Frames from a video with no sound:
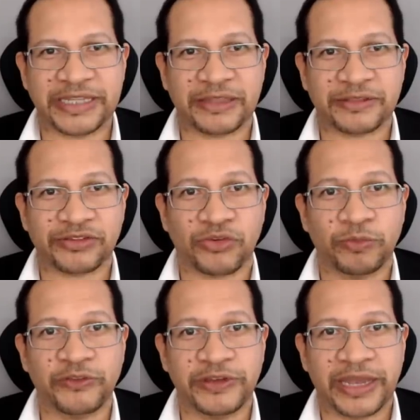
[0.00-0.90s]
death,
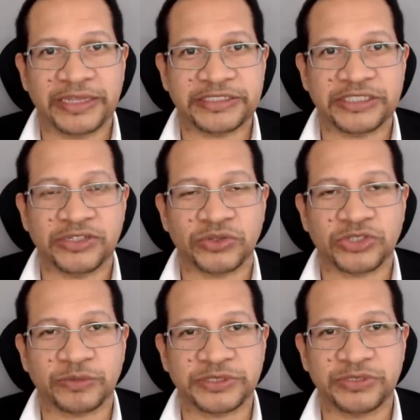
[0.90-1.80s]
COVID-19
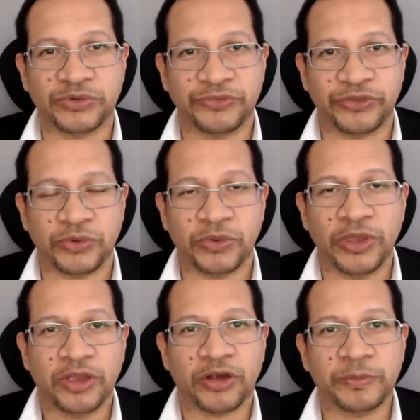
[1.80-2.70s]
autopsy review,
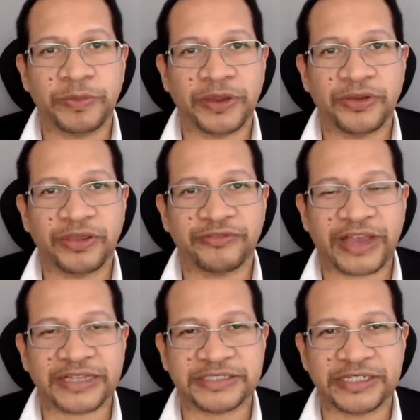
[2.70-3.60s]
comparing
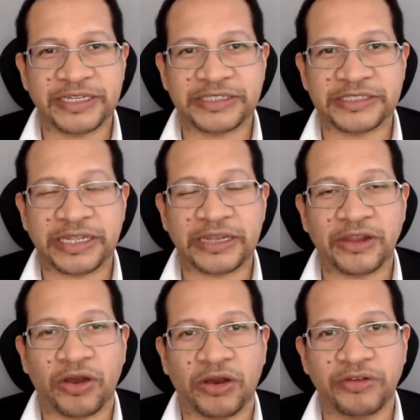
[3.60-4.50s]
vaccinated and
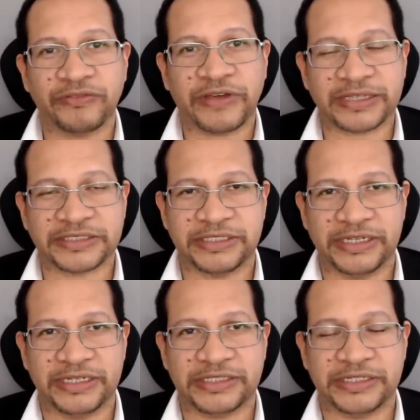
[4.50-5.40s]

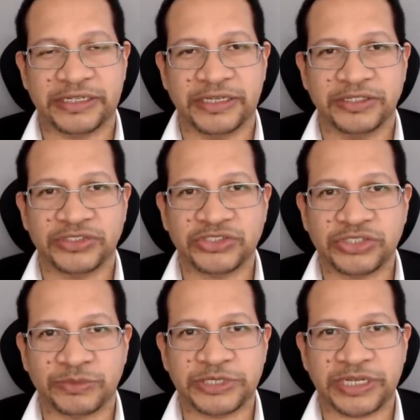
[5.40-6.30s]
unvaccinated
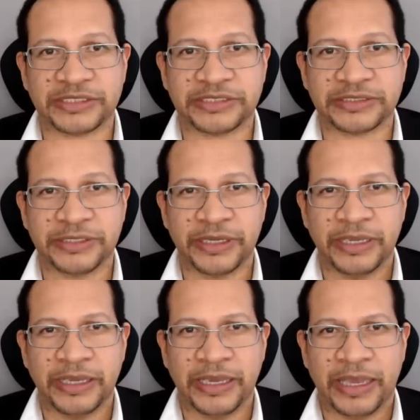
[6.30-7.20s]
subjects.
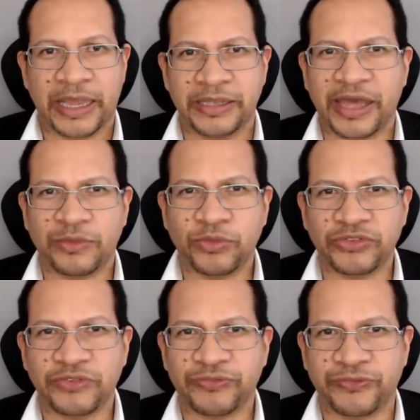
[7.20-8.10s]
And that
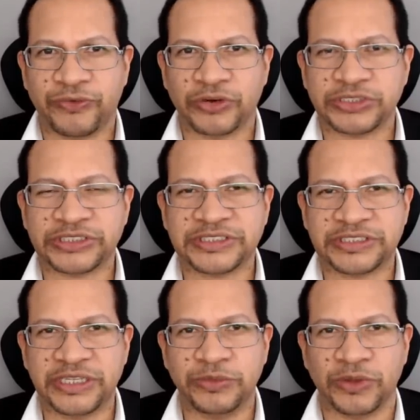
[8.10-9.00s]
was the first
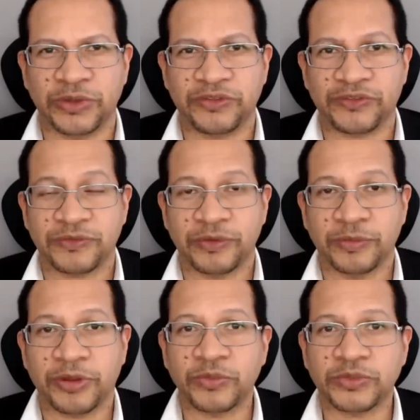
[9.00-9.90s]
series,
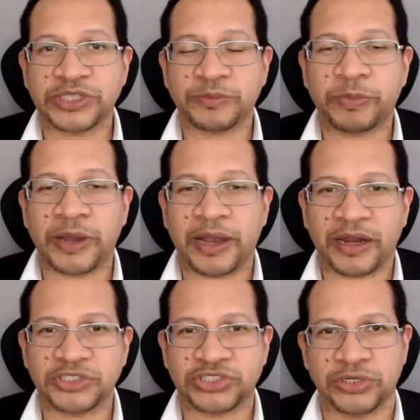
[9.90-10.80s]
but it was a
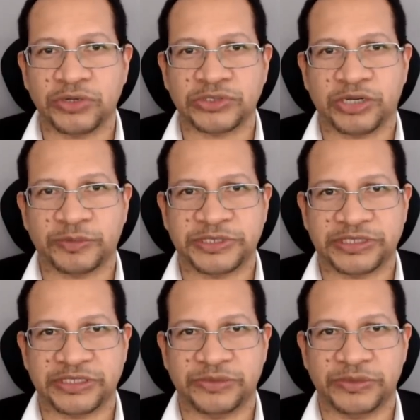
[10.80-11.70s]
partial autopsy
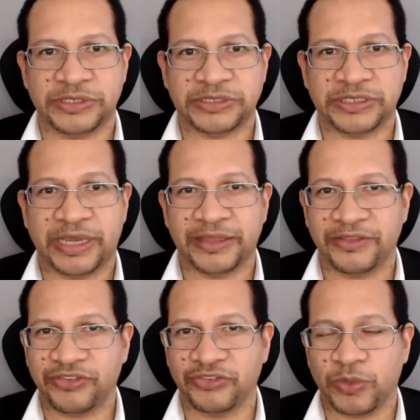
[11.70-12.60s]
series. And
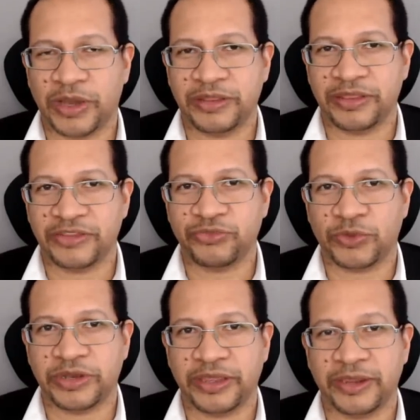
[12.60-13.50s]
this is why this
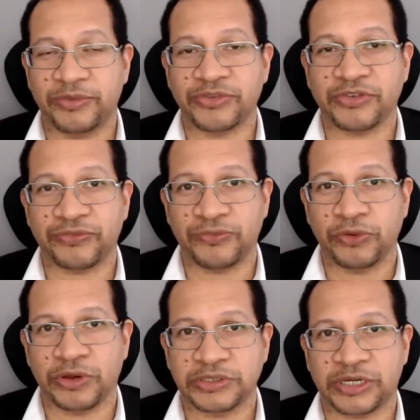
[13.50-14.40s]
one here is a
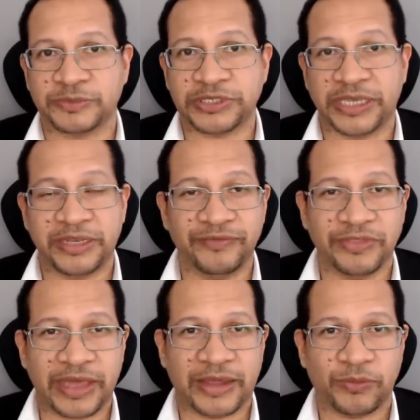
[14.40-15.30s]
full autopsy. And
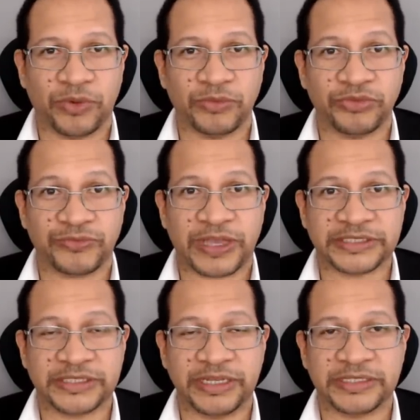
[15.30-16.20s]
even that one was
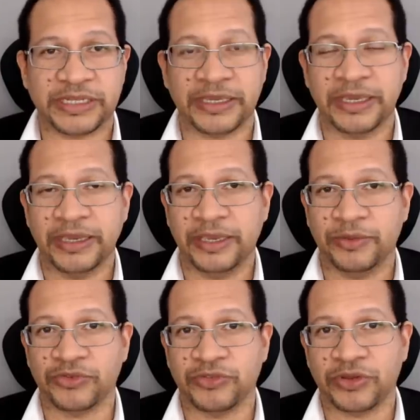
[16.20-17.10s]
fascinating. It
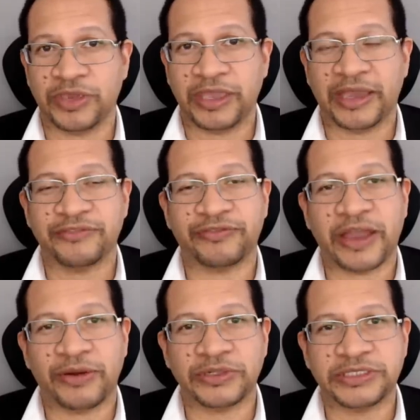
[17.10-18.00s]
was looking at
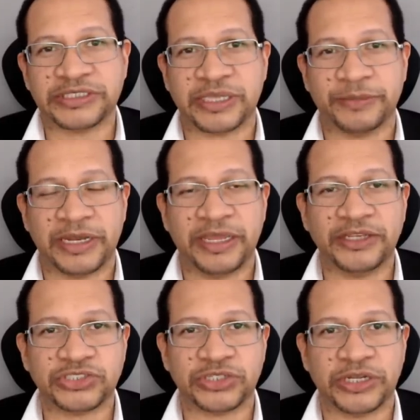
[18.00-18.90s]
viral
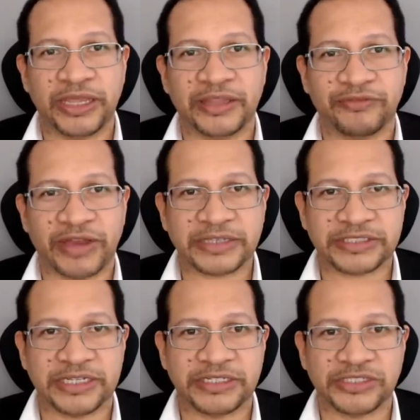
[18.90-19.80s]
dissemination in the
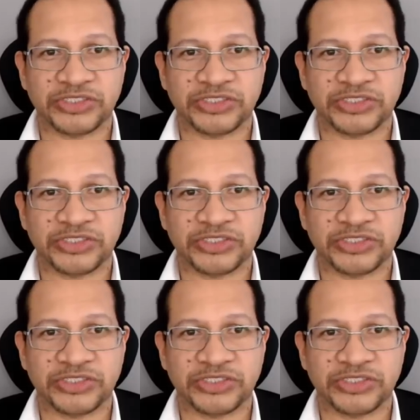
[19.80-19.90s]
vaccinated